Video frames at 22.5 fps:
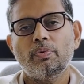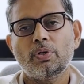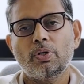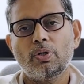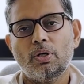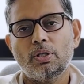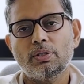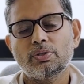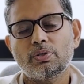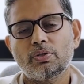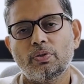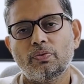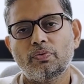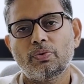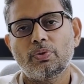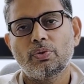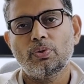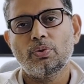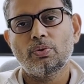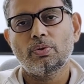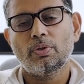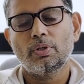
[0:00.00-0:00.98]
Cost of
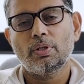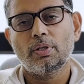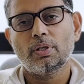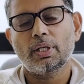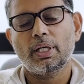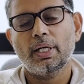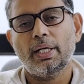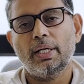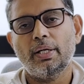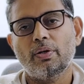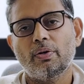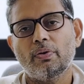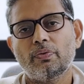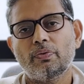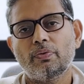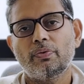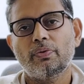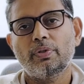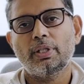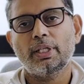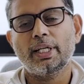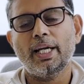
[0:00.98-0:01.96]
kind of
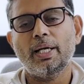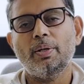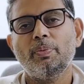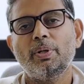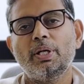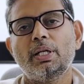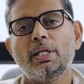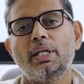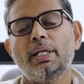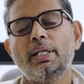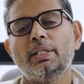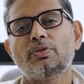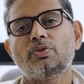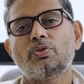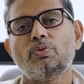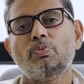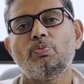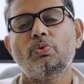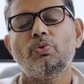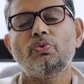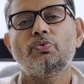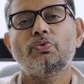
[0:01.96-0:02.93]
time it takes
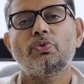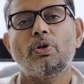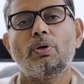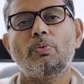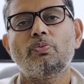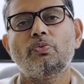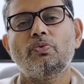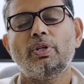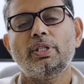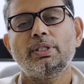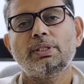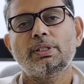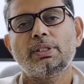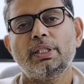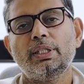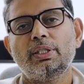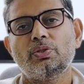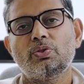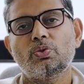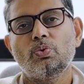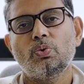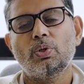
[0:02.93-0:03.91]
to move from one
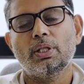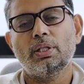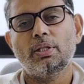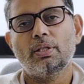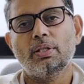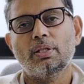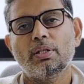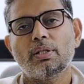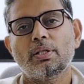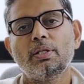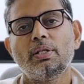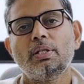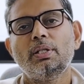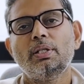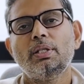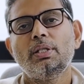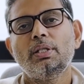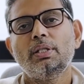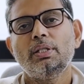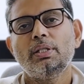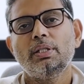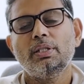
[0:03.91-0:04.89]
stage to other
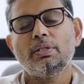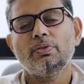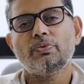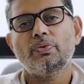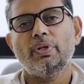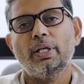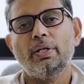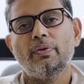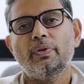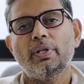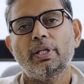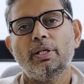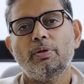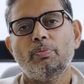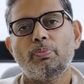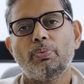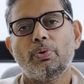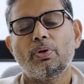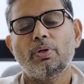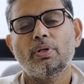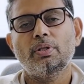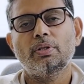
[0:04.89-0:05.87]
is very, very
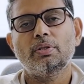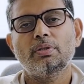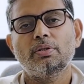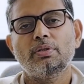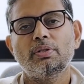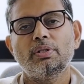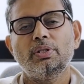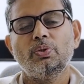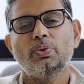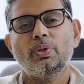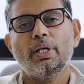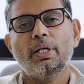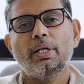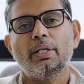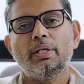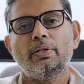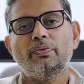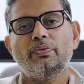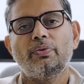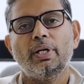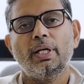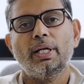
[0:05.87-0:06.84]
important. You can
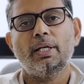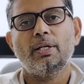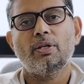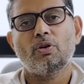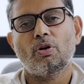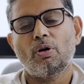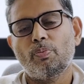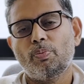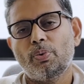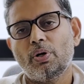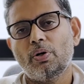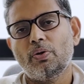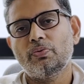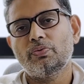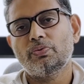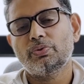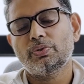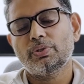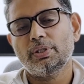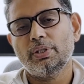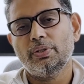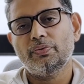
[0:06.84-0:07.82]
define
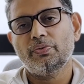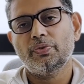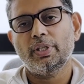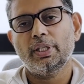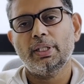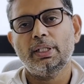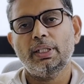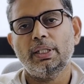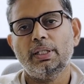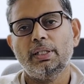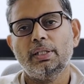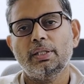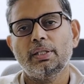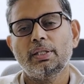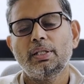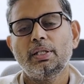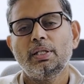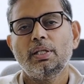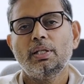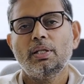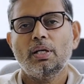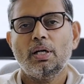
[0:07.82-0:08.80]
drop-offs if any,
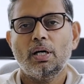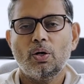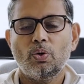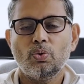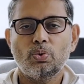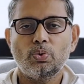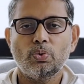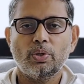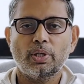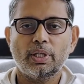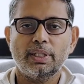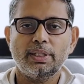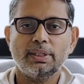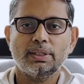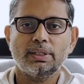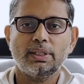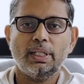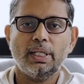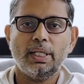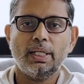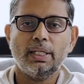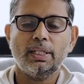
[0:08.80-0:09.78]
how to
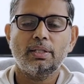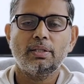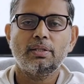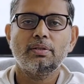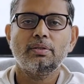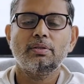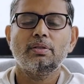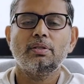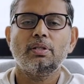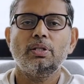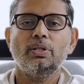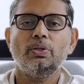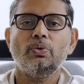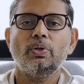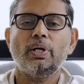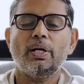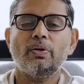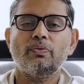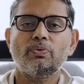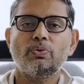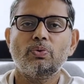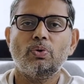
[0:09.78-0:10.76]
arrest that. You
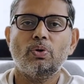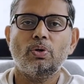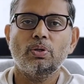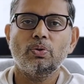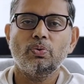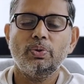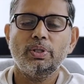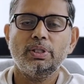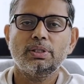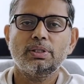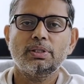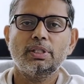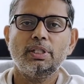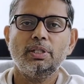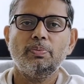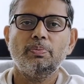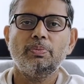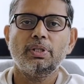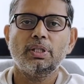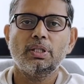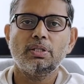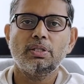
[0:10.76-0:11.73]
have to always
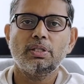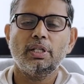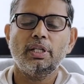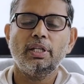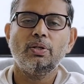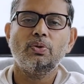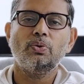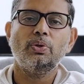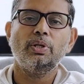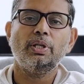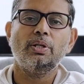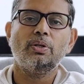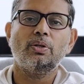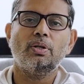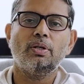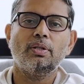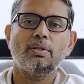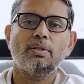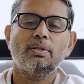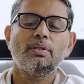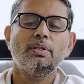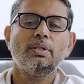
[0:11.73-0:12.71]
keep nurturing going on.